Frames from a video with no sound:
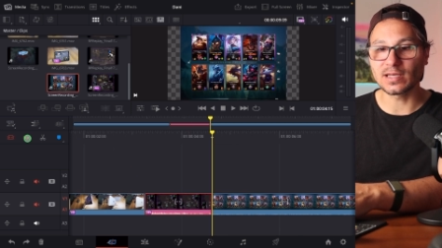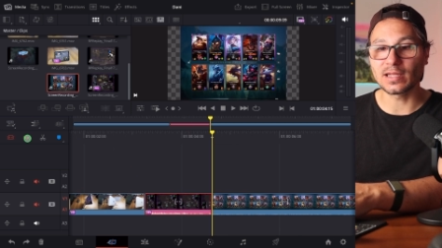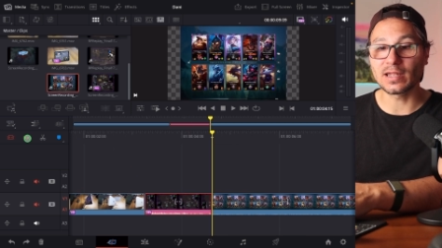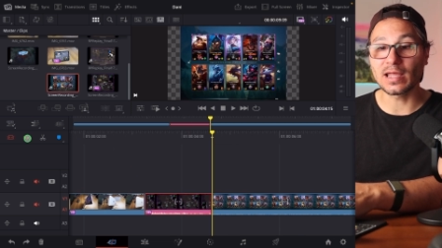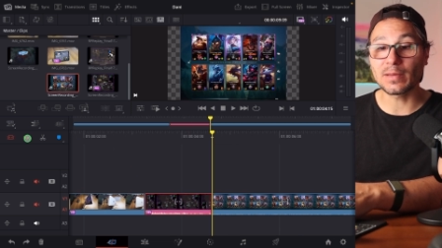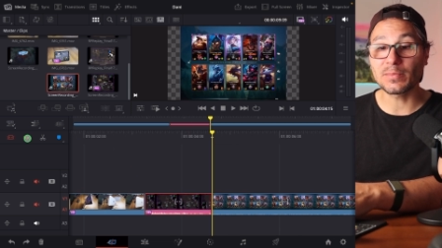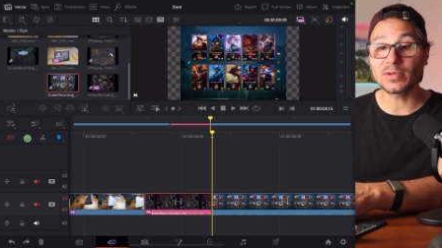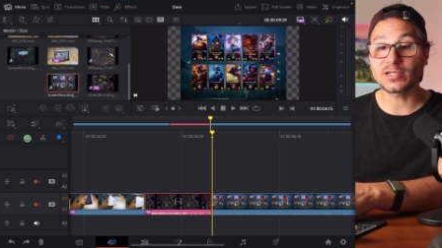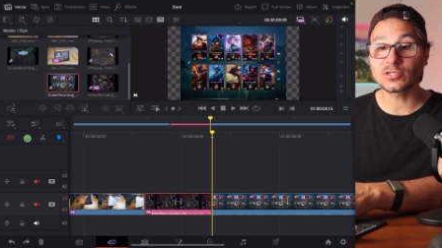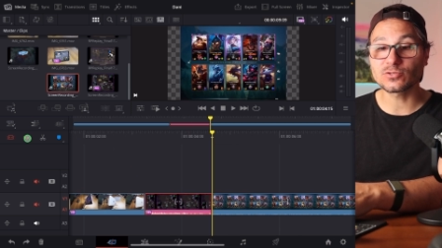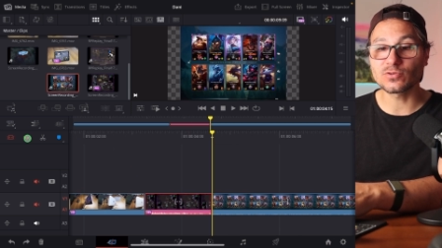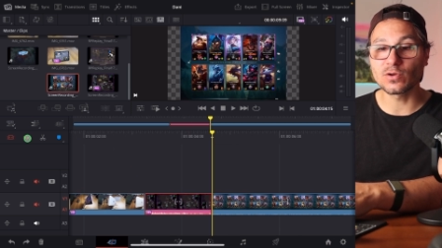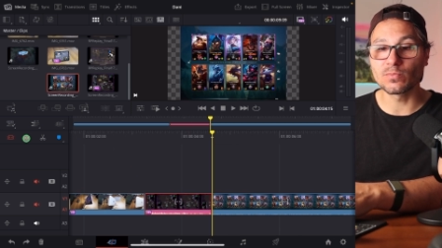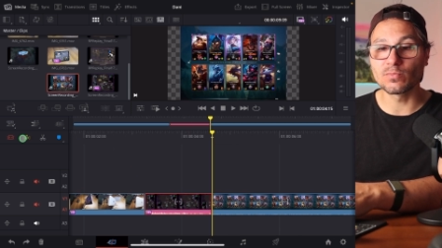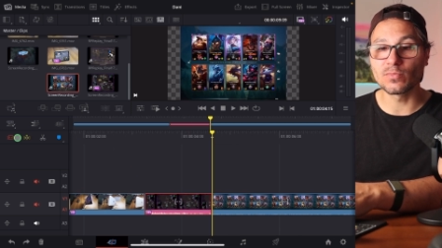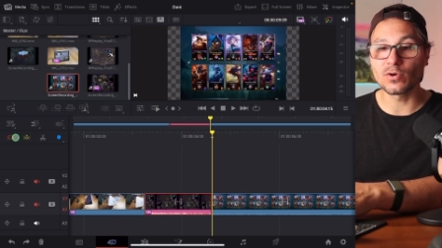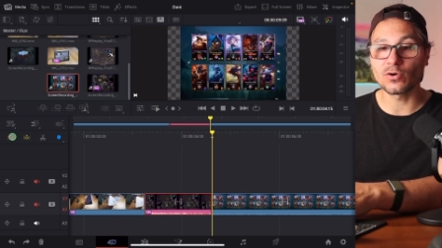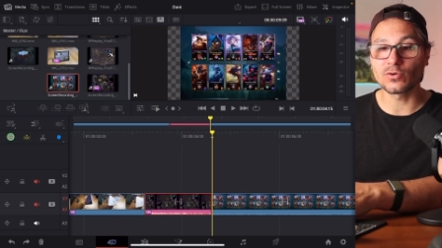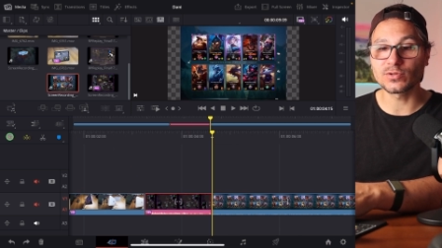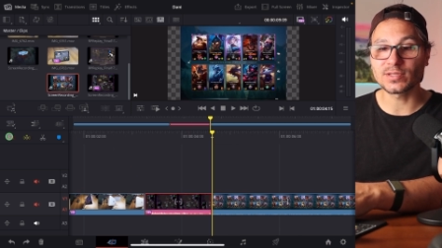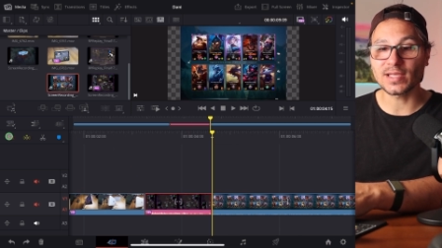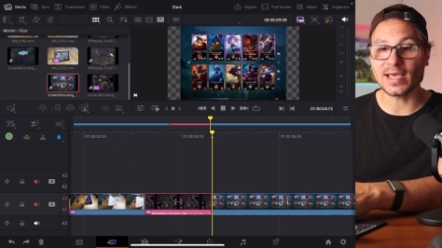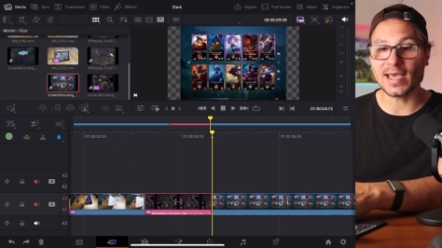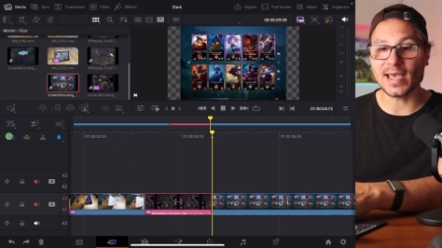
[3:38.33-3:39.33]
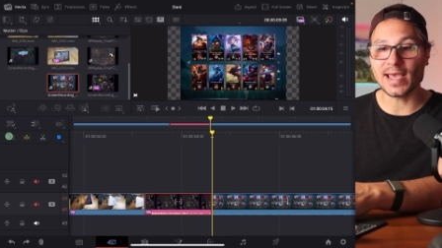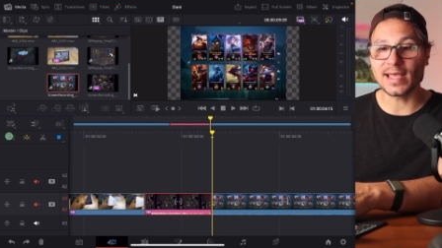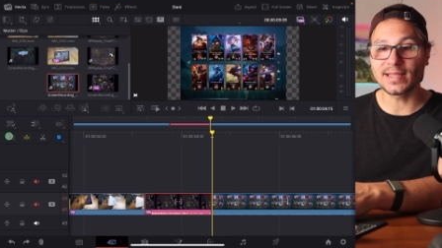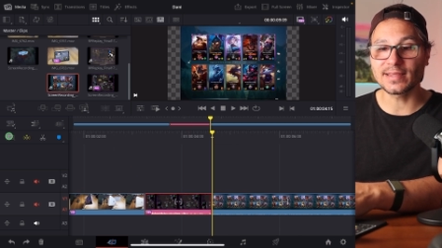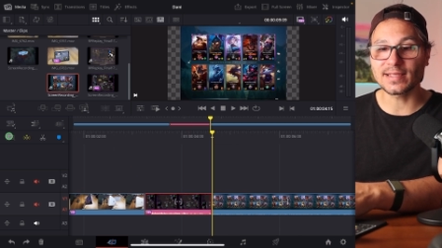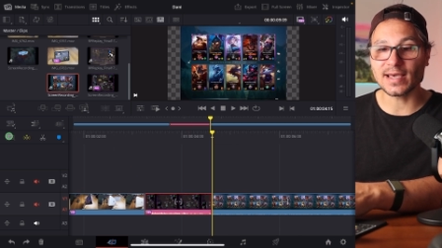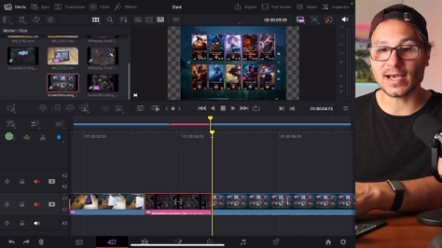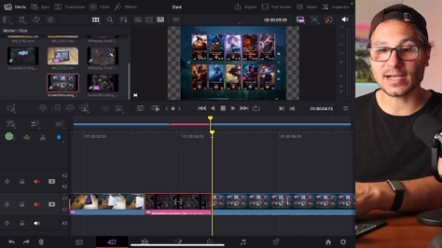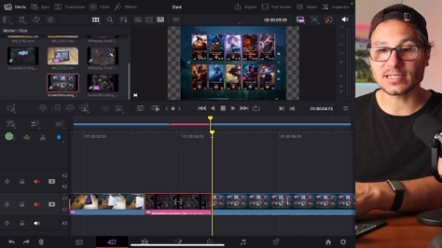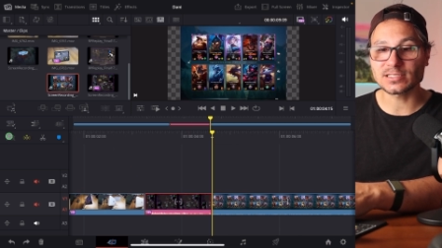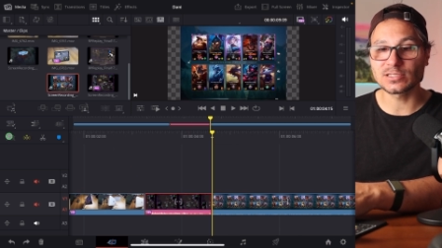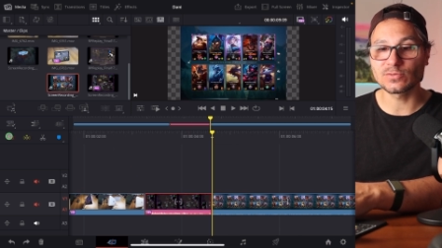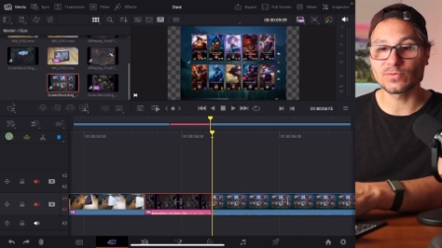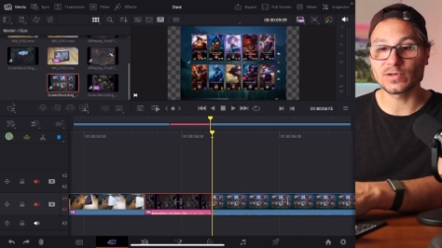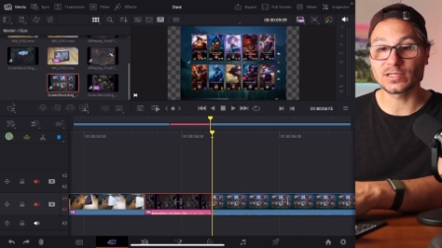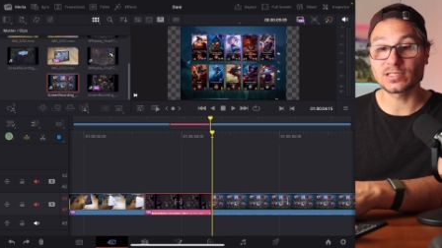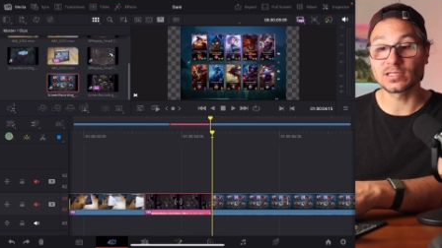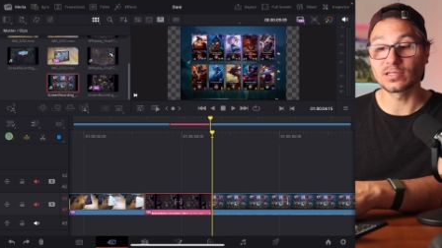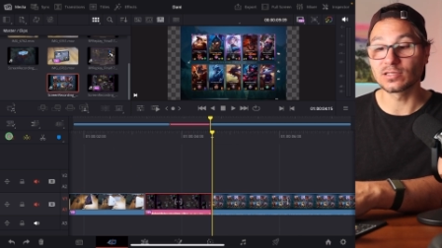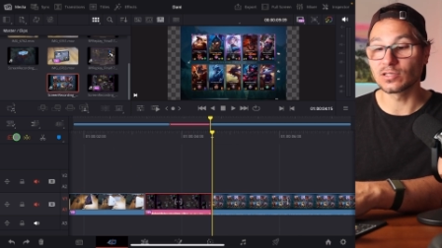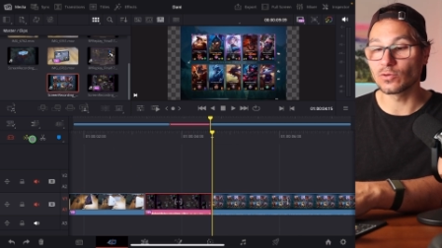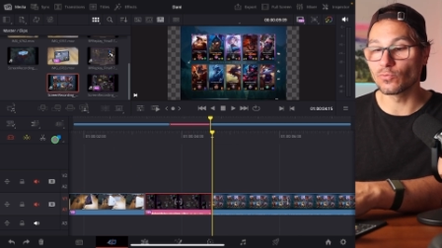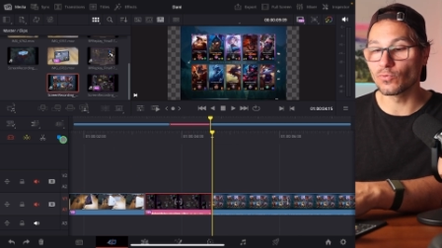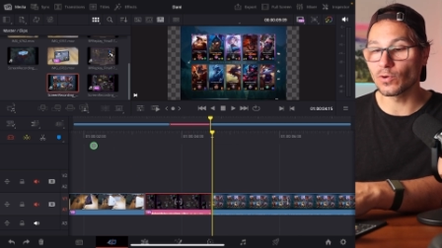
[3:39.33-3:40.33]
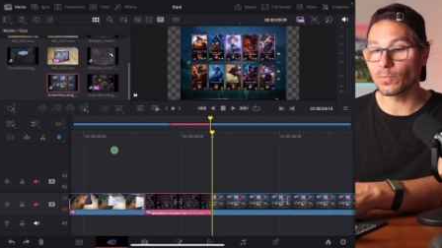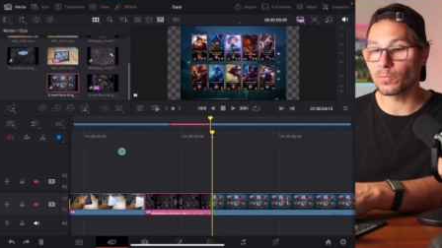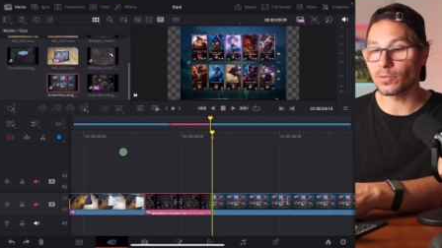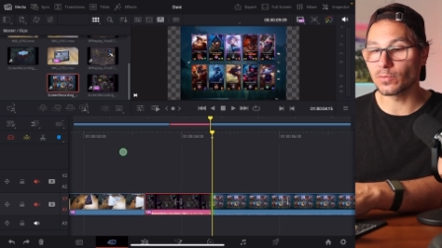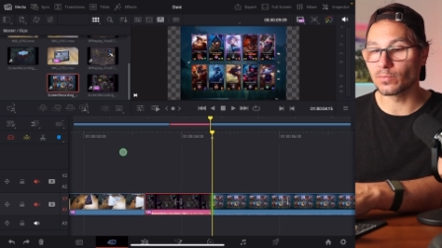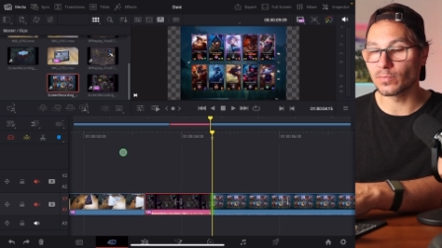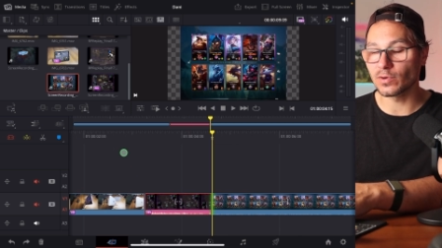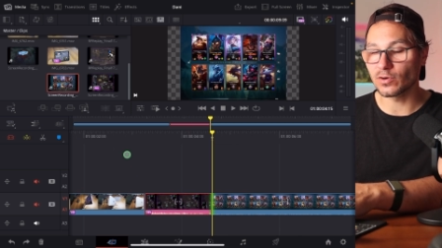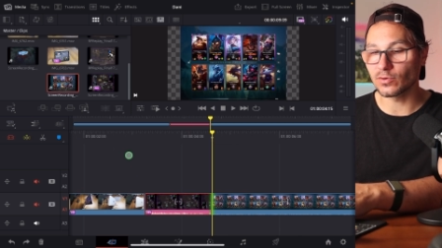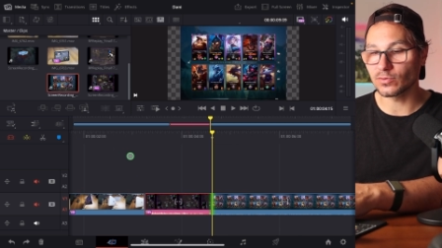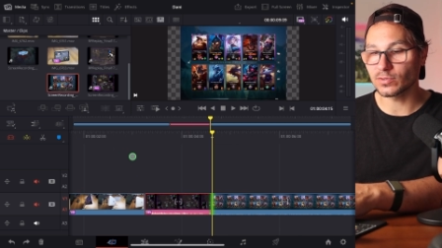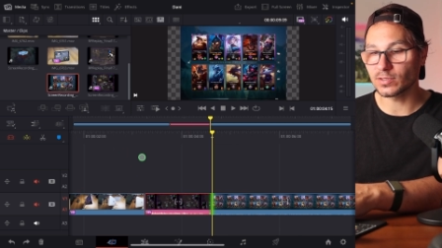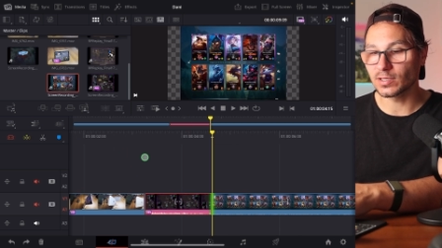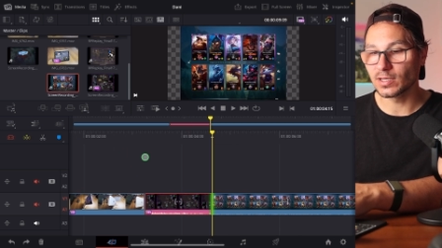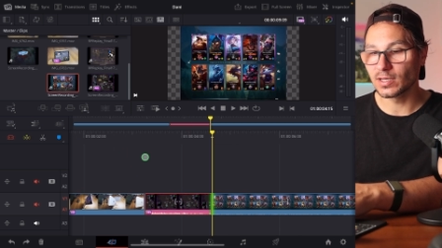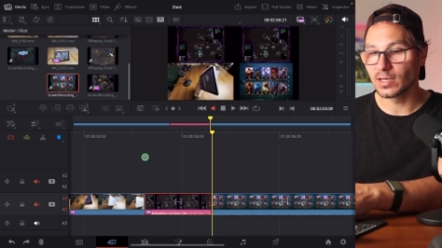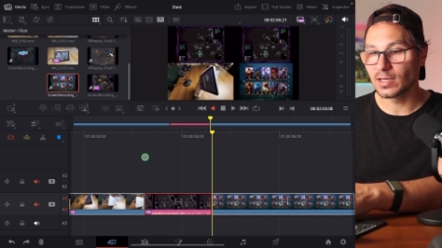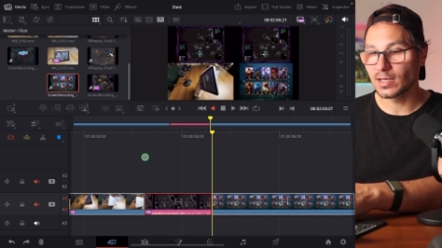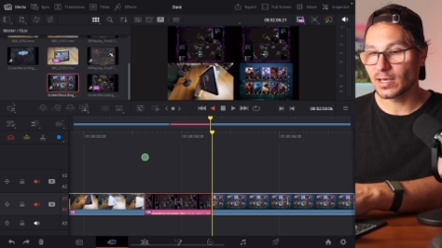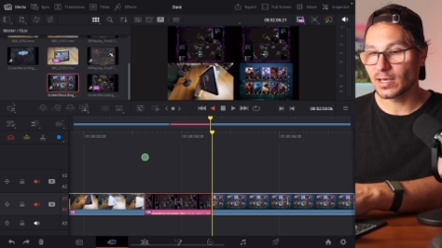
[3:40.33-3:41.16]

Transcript: dynamic trim mode and activating the ripple mode